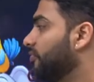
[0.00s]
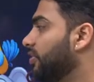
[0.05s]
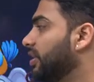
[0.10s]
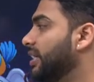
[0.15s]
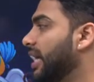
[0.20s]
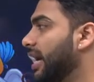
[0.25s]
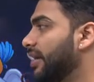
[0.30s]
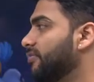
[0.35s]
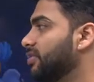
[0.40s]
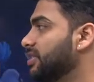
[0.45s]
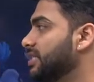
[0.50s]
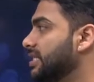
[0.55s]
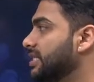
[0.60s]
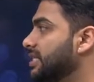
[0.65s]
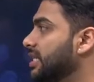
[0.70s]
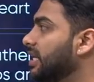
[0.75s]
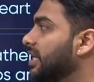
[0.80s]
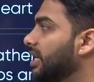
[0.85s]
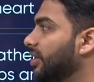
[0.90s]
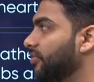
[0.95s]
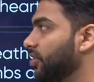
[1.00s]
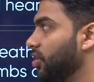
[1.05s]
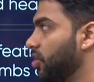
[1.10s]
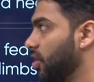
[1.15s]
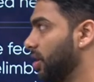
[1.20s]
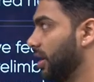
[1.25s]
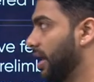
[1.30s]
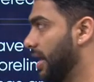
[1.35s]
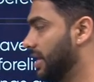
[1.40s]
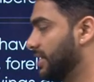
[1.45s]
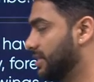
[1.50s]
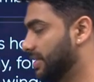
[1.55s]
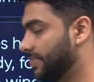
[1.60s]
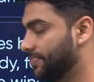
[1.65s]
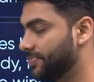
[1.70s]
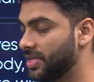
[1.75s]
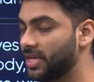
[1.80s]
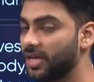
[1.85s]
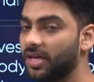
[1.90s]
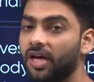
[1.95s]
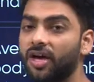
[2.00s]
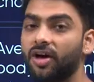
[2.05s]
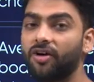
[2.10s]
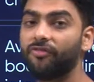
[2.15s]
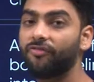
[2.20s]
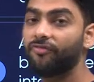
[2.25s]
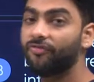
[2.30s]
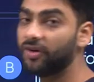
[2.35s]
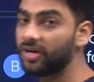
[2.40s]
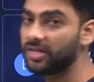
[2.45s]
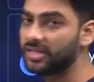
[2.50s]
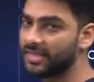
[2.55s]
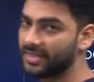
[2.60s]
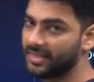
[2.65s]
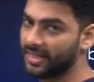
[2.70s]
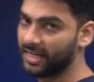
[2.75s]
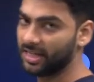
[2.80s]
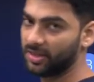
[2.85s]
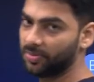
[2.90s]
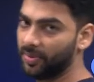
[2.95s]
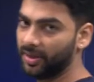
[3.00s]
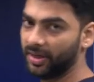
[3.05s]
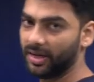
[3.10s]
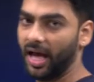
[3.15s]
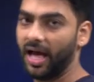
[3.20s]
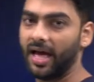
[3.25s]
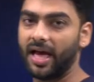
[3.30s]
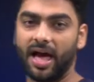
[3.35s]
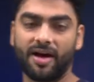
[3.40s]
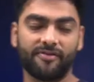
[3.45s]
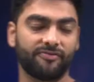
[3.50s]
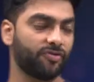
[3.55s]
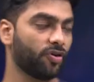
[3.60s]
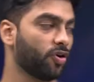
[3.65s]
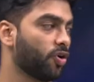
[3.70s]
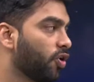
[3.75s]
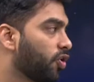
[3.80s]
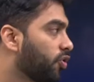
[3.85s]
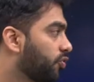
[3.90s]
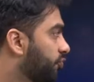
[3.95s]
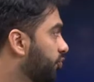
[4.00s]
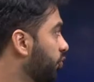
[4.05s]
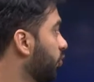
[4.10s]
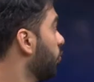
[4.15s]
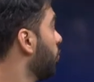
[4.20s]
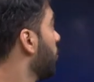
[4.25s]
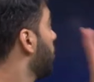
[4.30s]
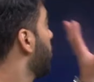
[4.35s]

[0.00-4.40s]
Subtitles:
with diversity in living organisms. First statement I have for all of you.